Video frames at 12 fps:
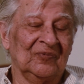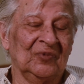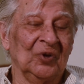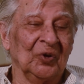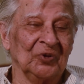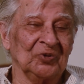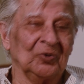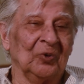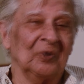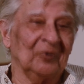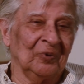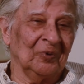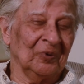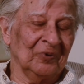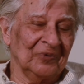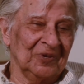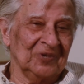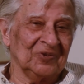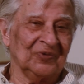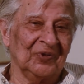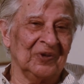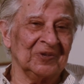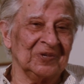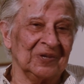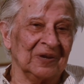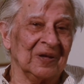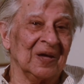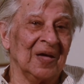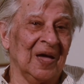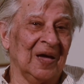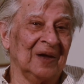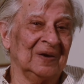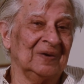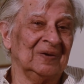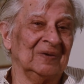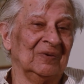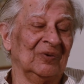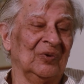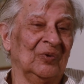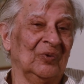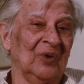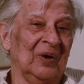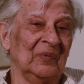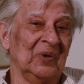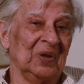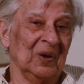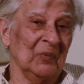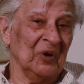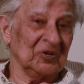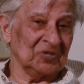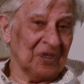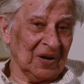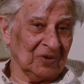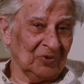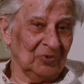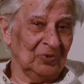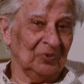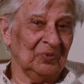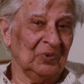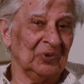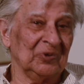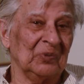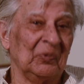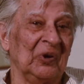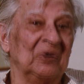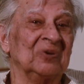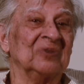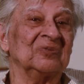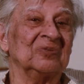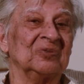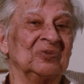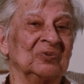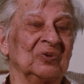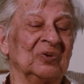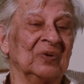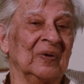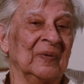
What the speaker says: lost all of these friends that I had, you know, I mean, amongst that crew, of the painters and so on.